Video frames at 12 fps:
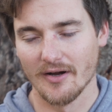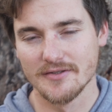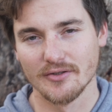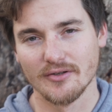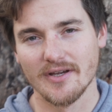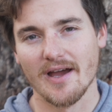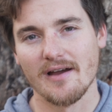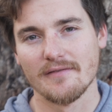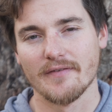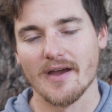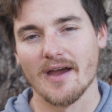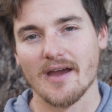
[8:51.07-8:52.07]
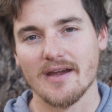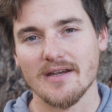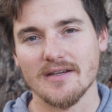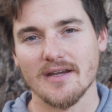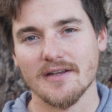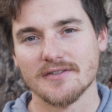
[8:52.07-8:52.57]
I do have
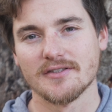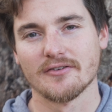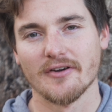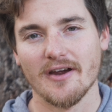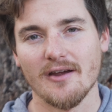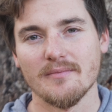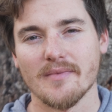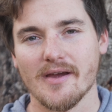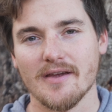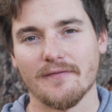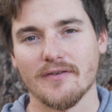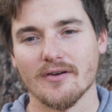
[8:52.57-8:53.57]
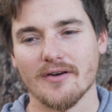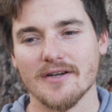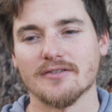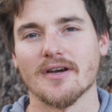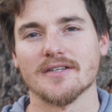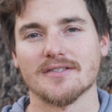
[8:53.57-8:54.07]
a Instagram if you're
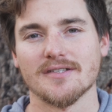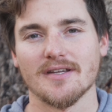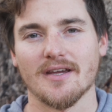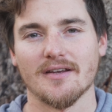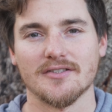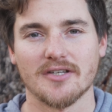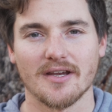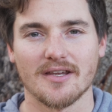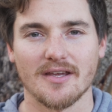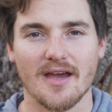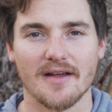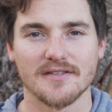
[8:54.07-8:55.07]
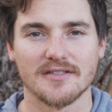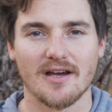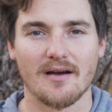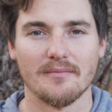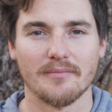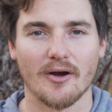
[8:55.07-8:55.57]
interested in checking out
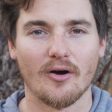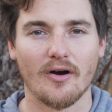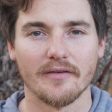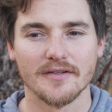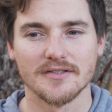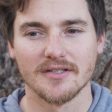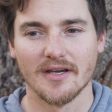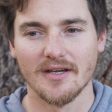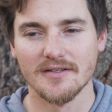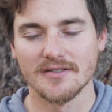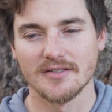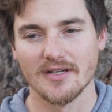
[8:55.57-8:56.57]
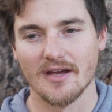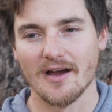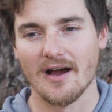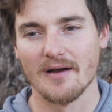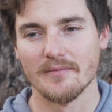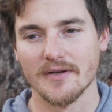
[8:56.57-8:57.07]
some behind the scenes.
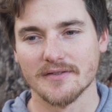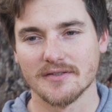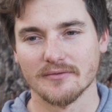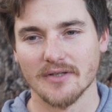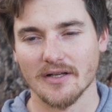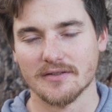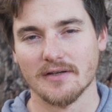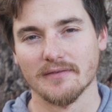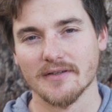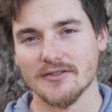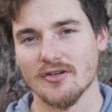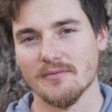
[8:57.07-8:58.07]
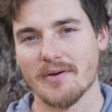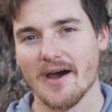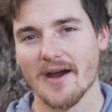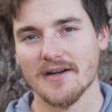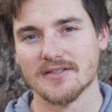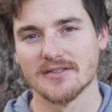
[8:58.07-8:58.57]
Um, it's a relatively new
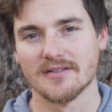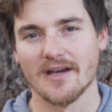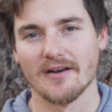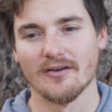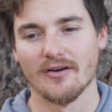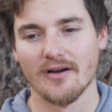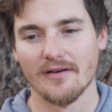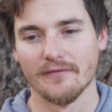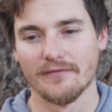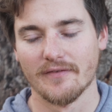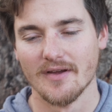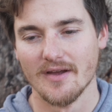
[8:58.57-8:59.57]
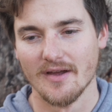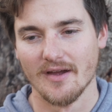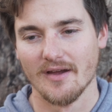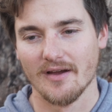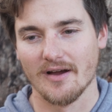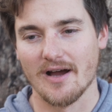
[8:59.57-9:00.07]
page that I've
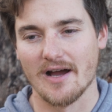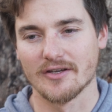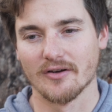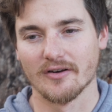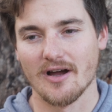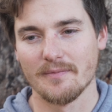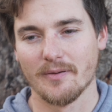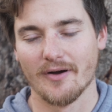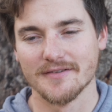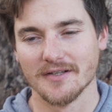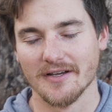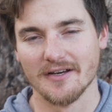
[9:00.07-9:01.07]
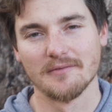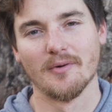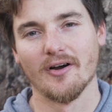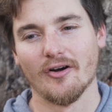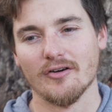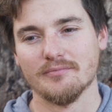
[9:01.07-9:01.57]
uh, got up, I deleted
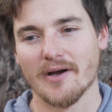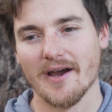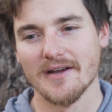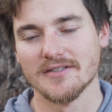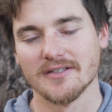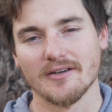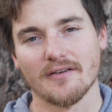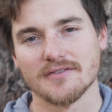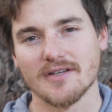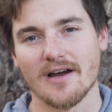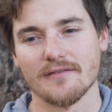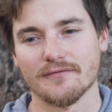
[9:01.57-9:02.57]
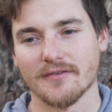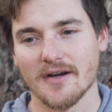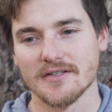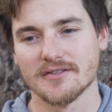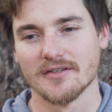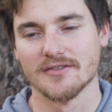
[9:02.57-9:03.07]
my old page and I've started fresh.